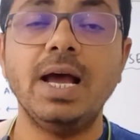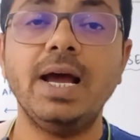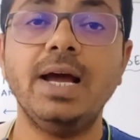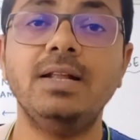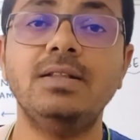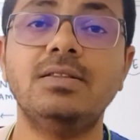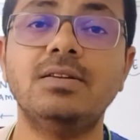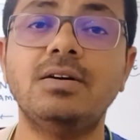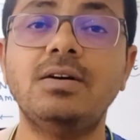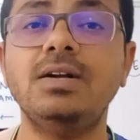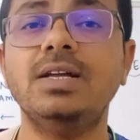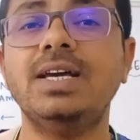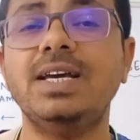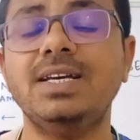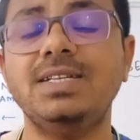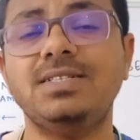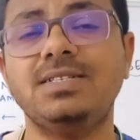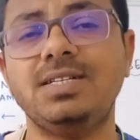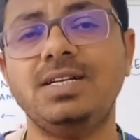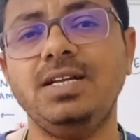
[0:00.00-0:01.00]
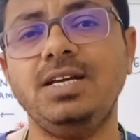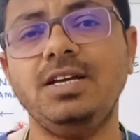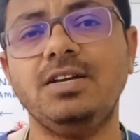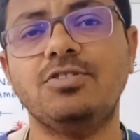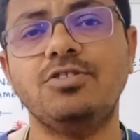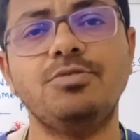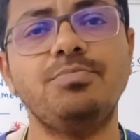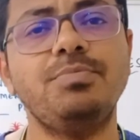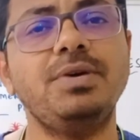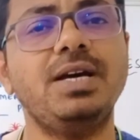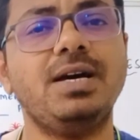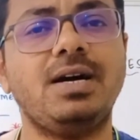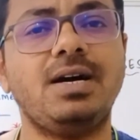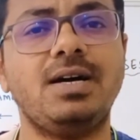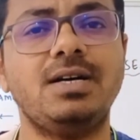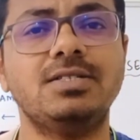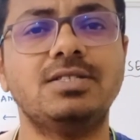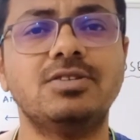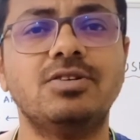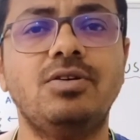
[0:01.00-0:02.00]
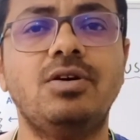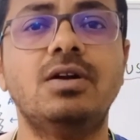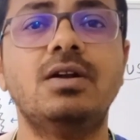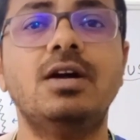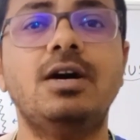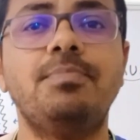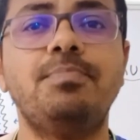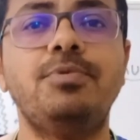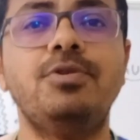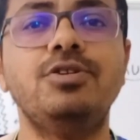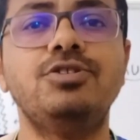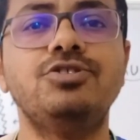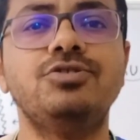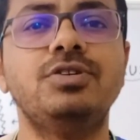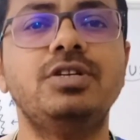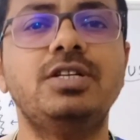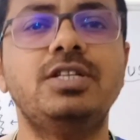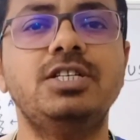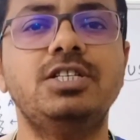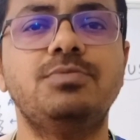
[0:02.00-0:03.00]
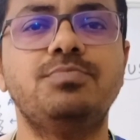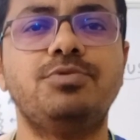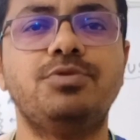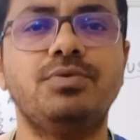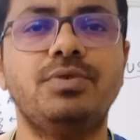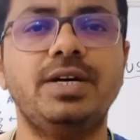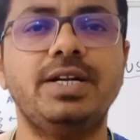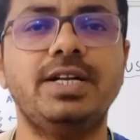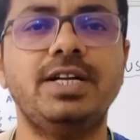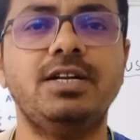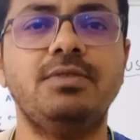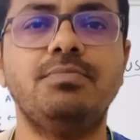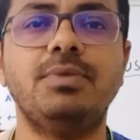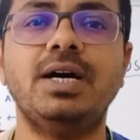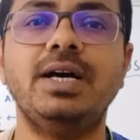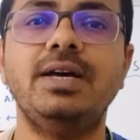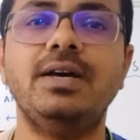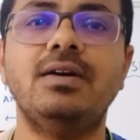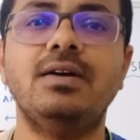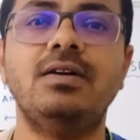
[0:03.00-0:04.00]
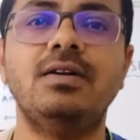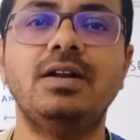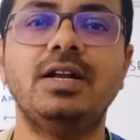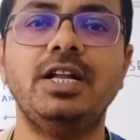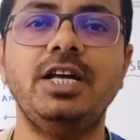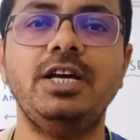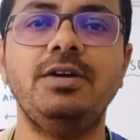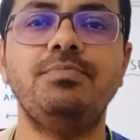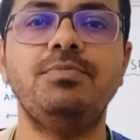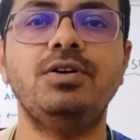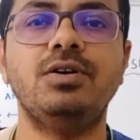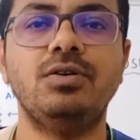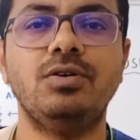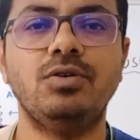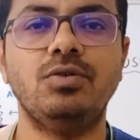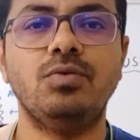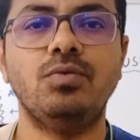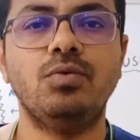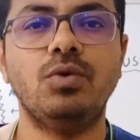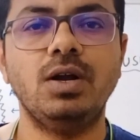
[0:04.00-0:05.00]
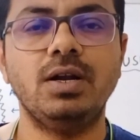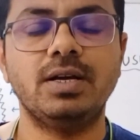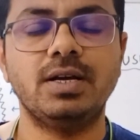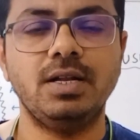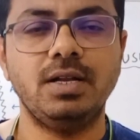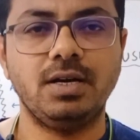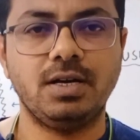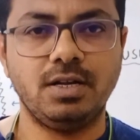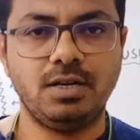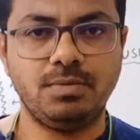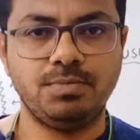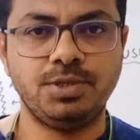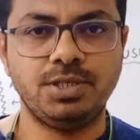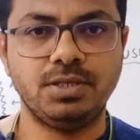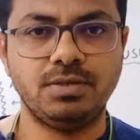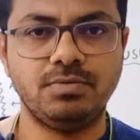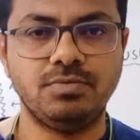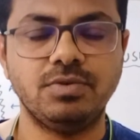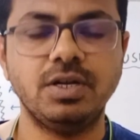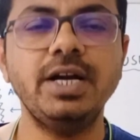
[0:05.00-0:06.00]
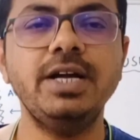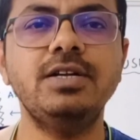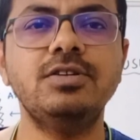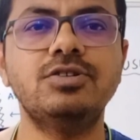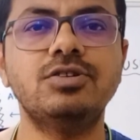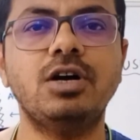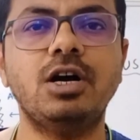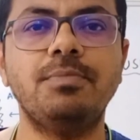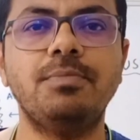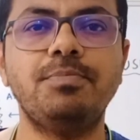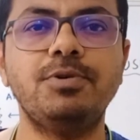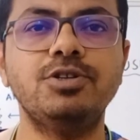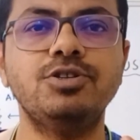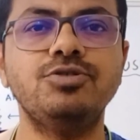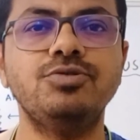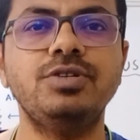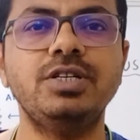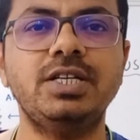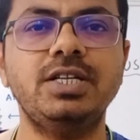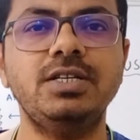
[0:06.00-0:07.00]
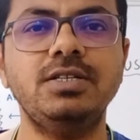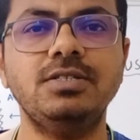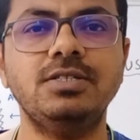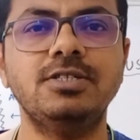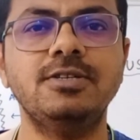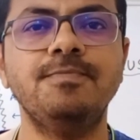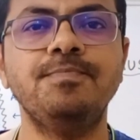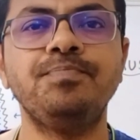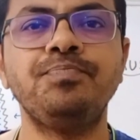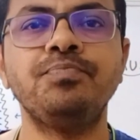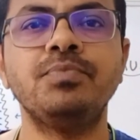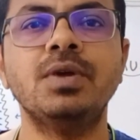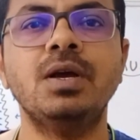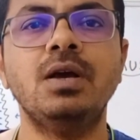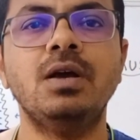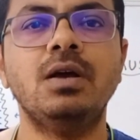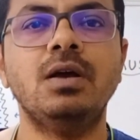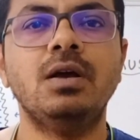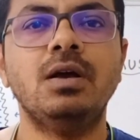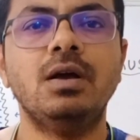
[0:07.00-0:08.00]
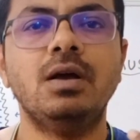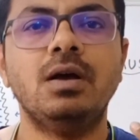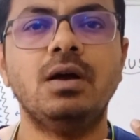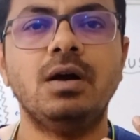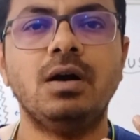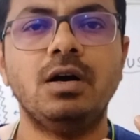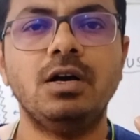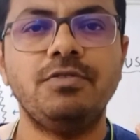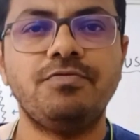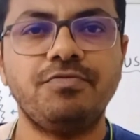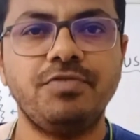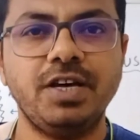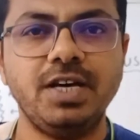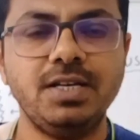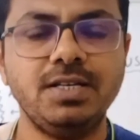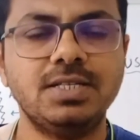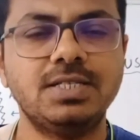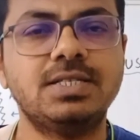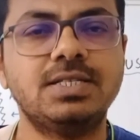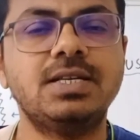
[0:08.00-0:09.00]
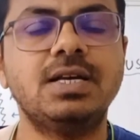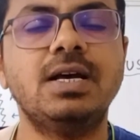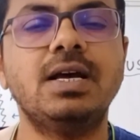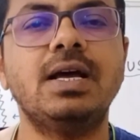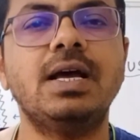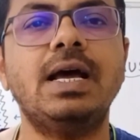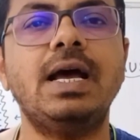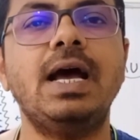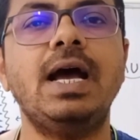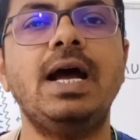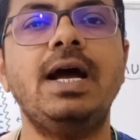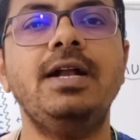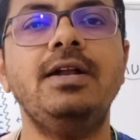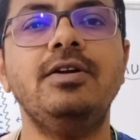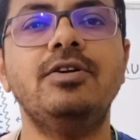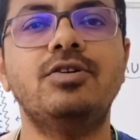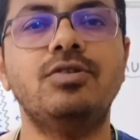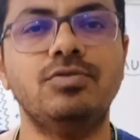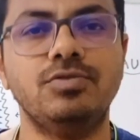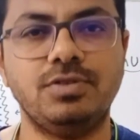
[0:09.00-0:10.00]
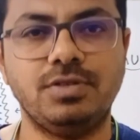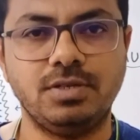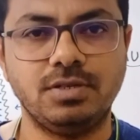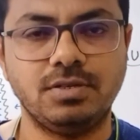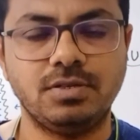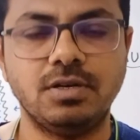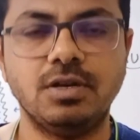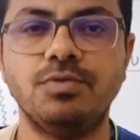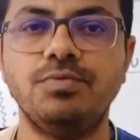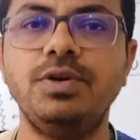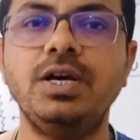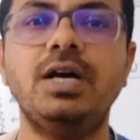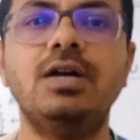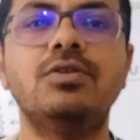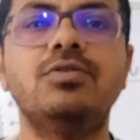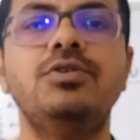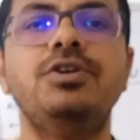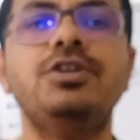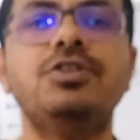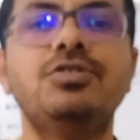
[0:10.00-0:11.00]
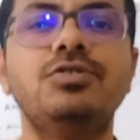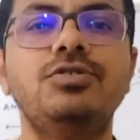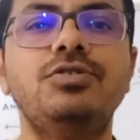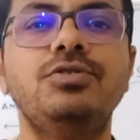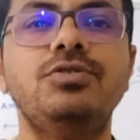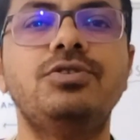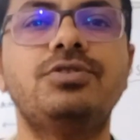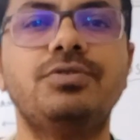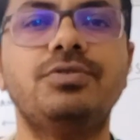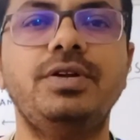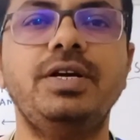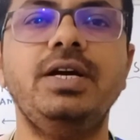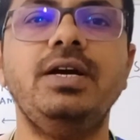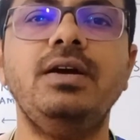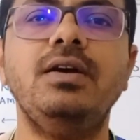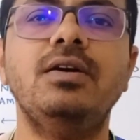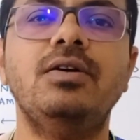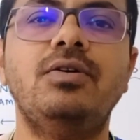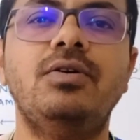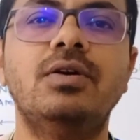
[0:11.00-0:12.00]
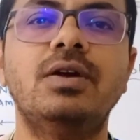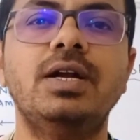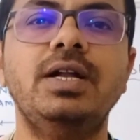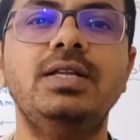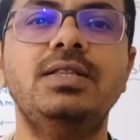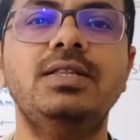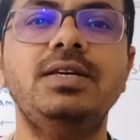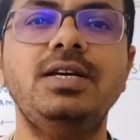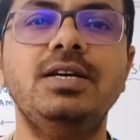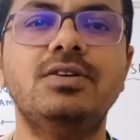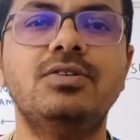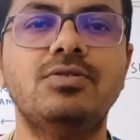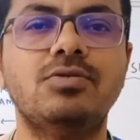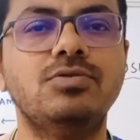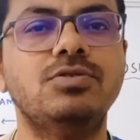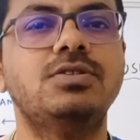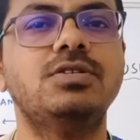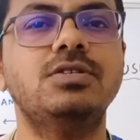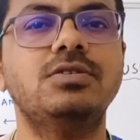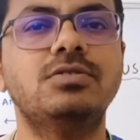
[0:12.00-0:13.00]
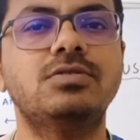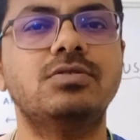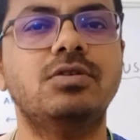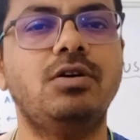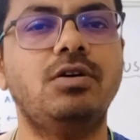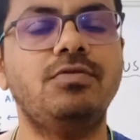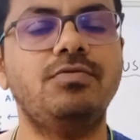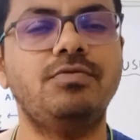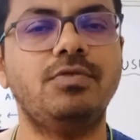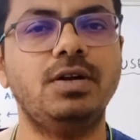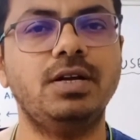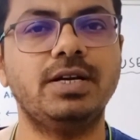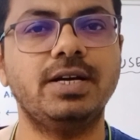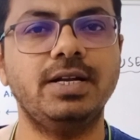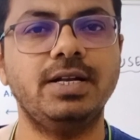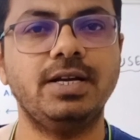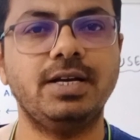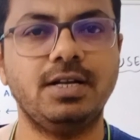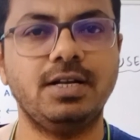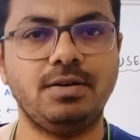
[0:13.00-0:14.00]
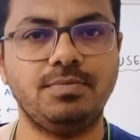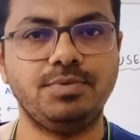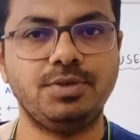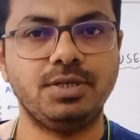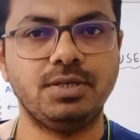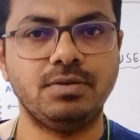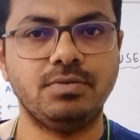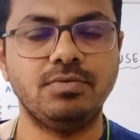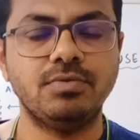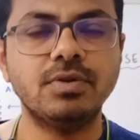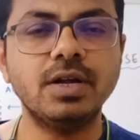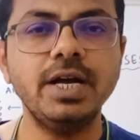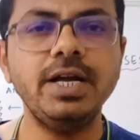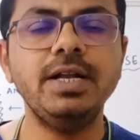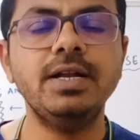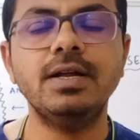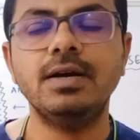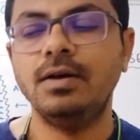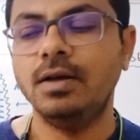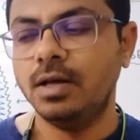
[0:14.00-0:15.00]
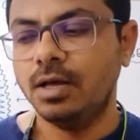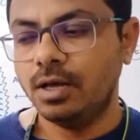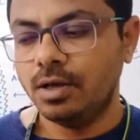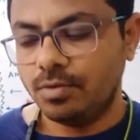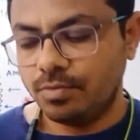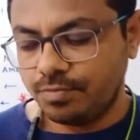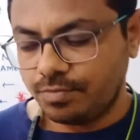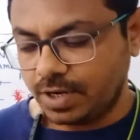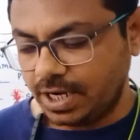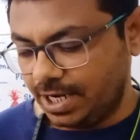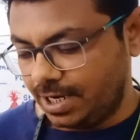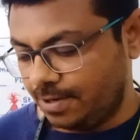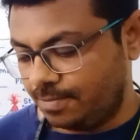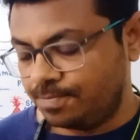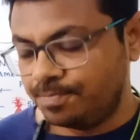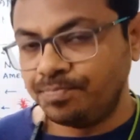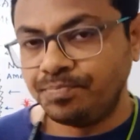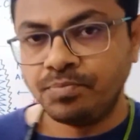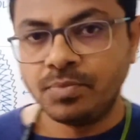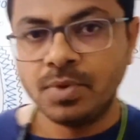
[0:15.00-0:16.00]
And third case study could be asked on opportunities provided by a named volcanic eruption, right? So opportunities, effects and causes. We are going to do today only the causes of volcanic eruption, right? Fine.